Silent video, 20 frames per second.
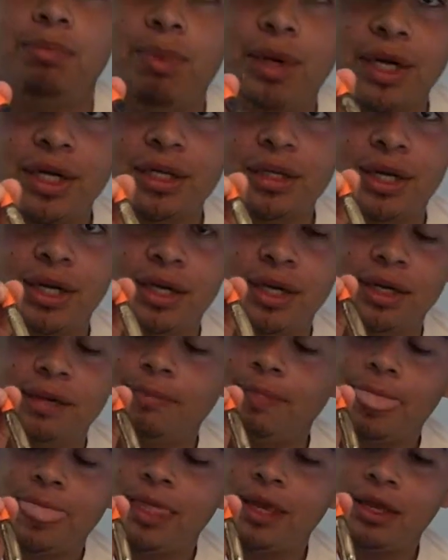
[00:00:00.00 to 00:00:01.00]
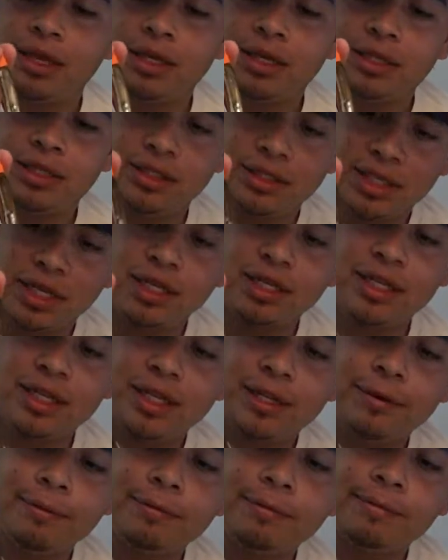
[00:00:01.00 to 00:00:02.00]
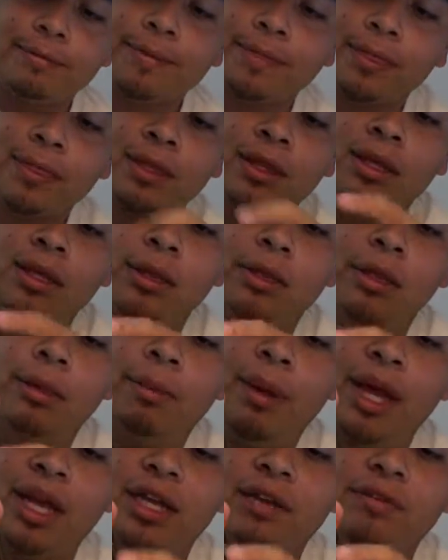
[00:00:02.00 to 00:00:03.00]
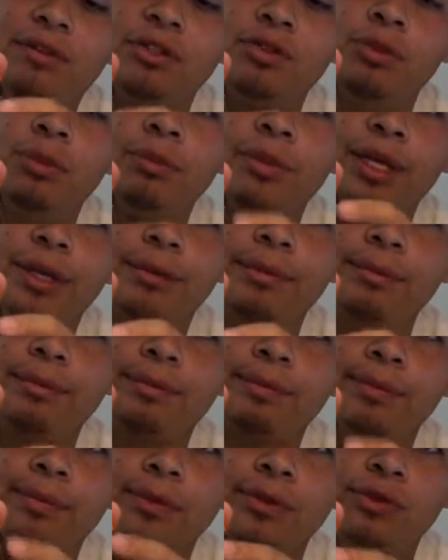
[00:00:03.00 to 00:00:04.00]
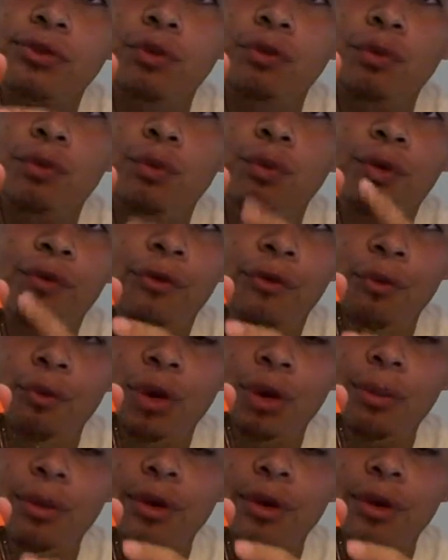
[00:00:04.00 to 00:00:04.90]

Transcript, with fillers: bug, uh, dug in the back of the swim bait. So if you if you rub